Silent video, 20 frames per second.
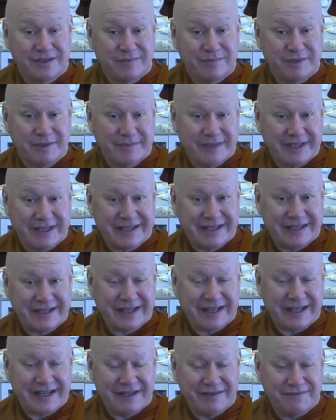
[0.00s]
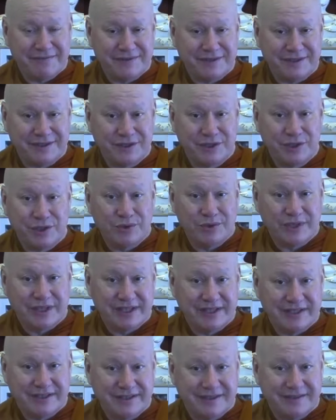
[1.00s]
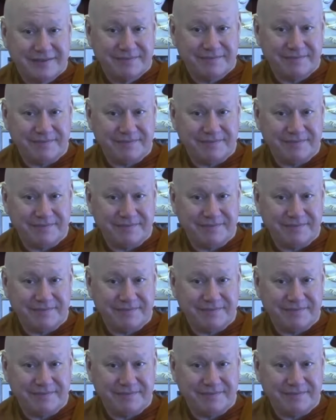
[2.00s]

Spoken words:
to be making that effort and doing it.